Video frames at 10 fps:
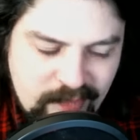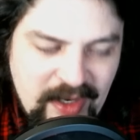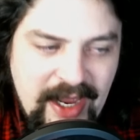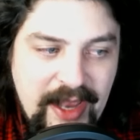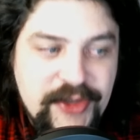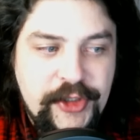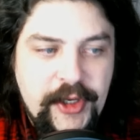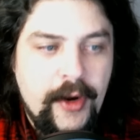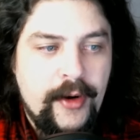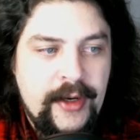
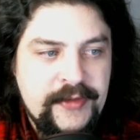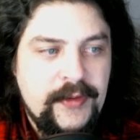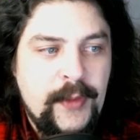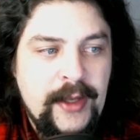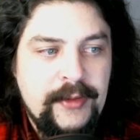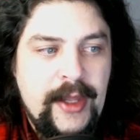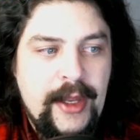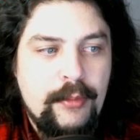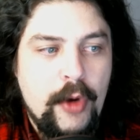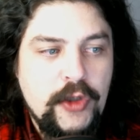HDR is the thing
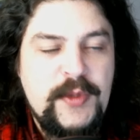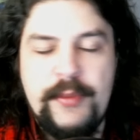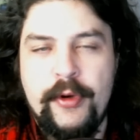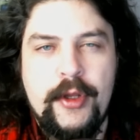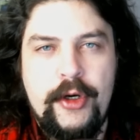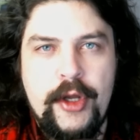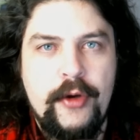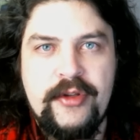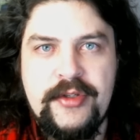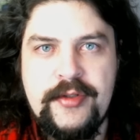that most people are going to
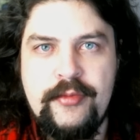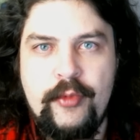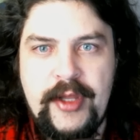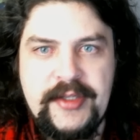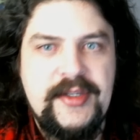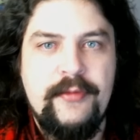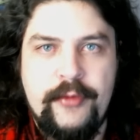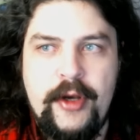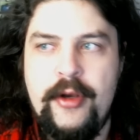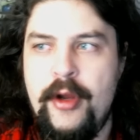notice when they sit in
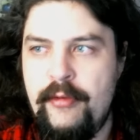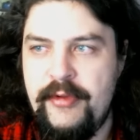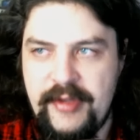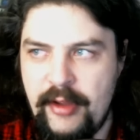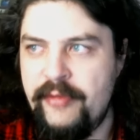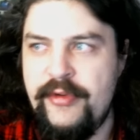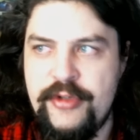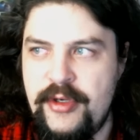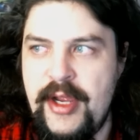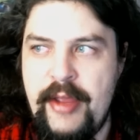front of a
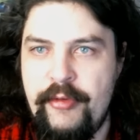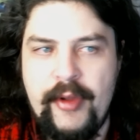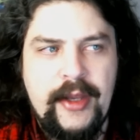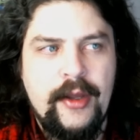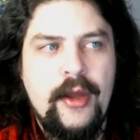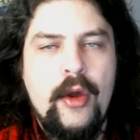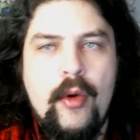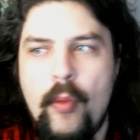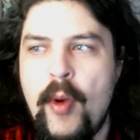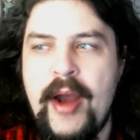television and they're like,
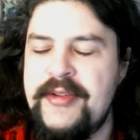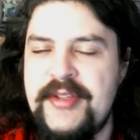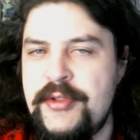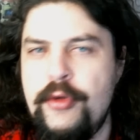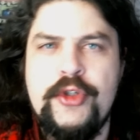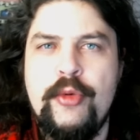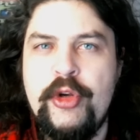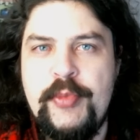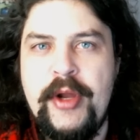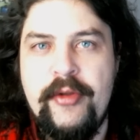why does this look so
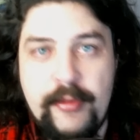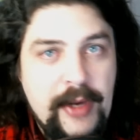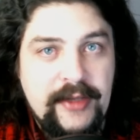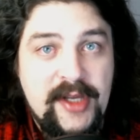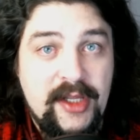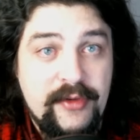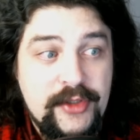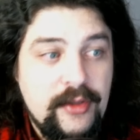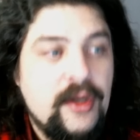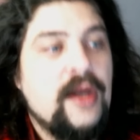much better than my
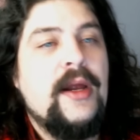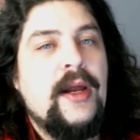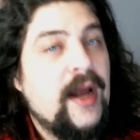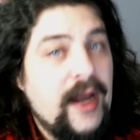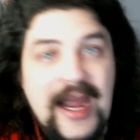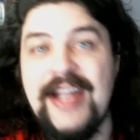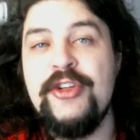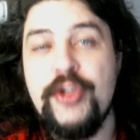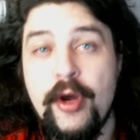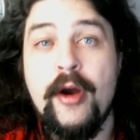television?
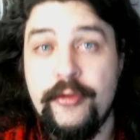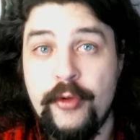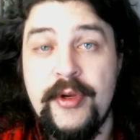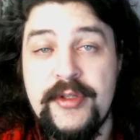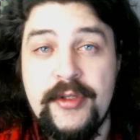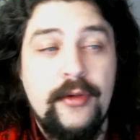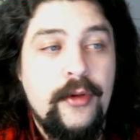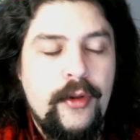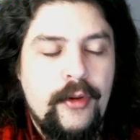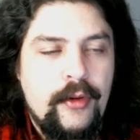HDR is the reason.
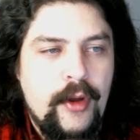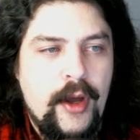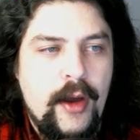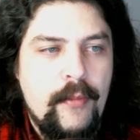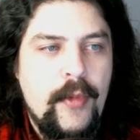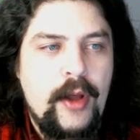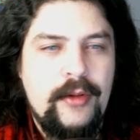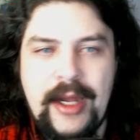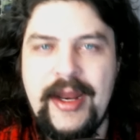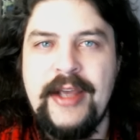A
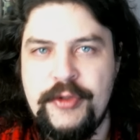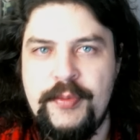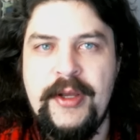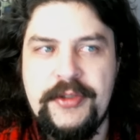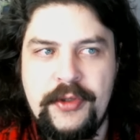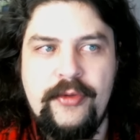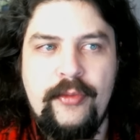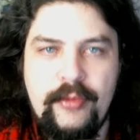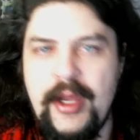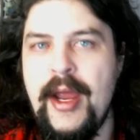lot of extra pixels,
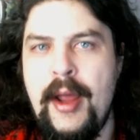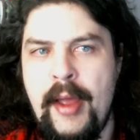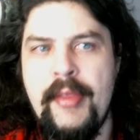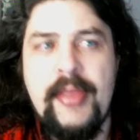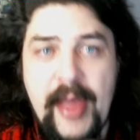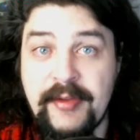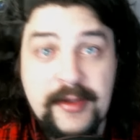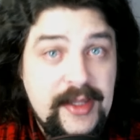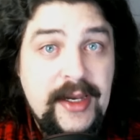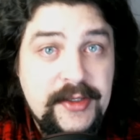yeah,
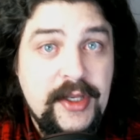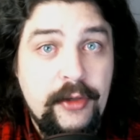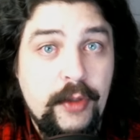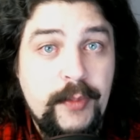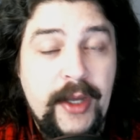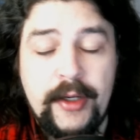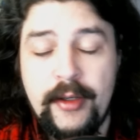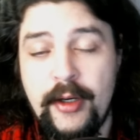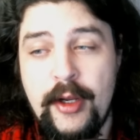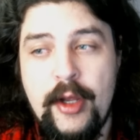that is going to look
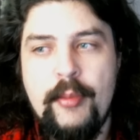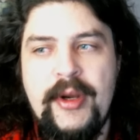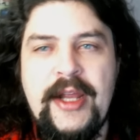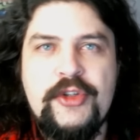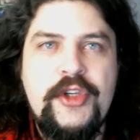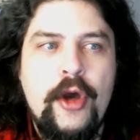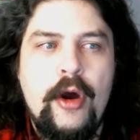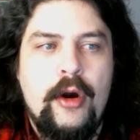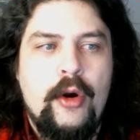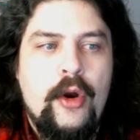better, but HDR